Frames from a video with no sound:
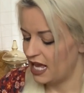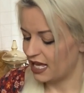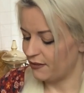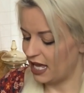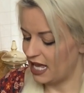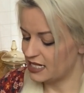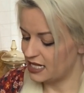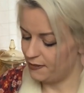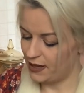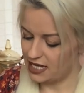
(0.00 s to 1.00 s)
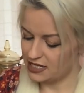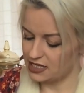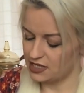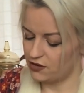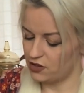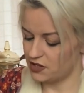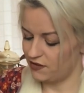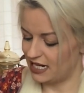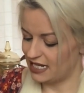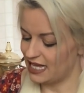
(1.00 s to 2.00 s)
Can we get into their person's thoughts,
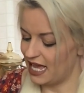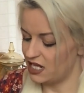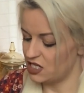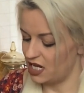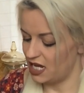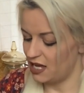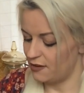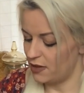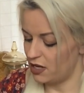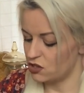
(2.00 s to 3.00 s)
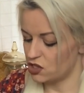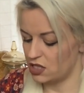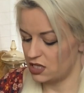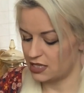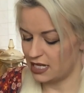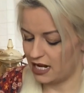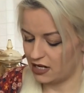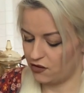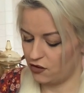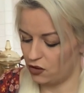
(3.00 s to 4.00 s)
feelings, energy, emotions
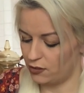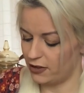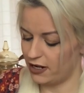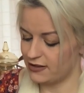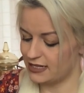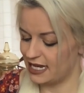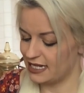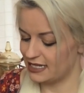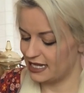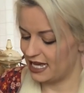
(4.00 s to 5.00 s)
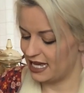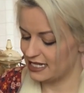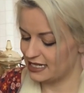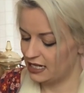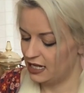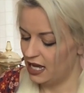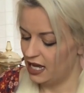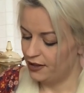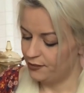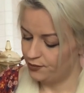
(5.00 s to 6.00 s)
and thought processes?
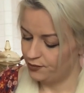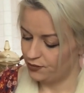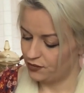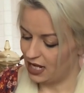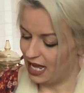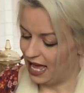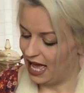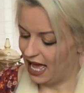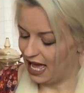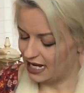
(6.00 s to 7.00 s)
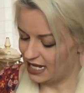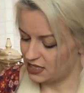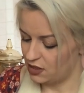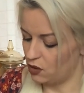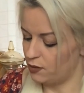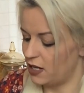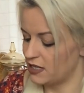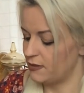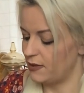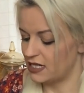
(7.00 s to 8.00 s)
And let's do all
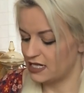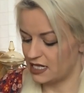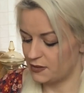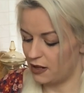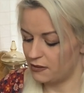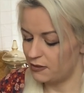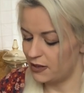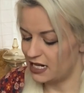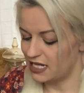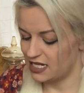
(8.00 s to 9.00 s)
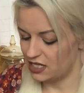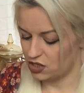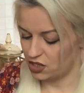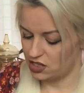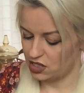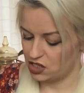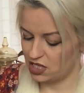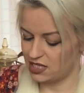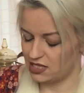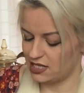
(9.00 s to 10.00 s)
possibilities, probabilities, choices,
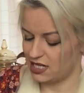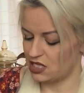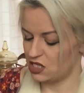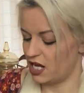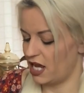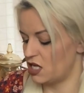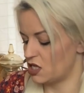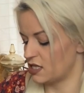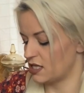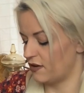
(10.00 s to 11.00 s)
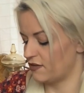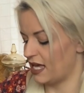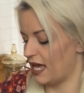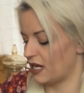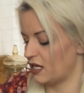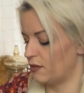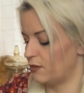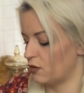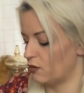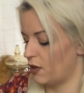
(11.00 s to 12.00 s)
chances and changes of deck
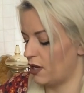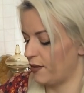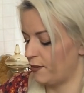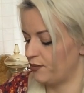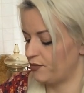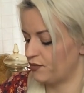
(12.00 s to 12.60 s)
number one.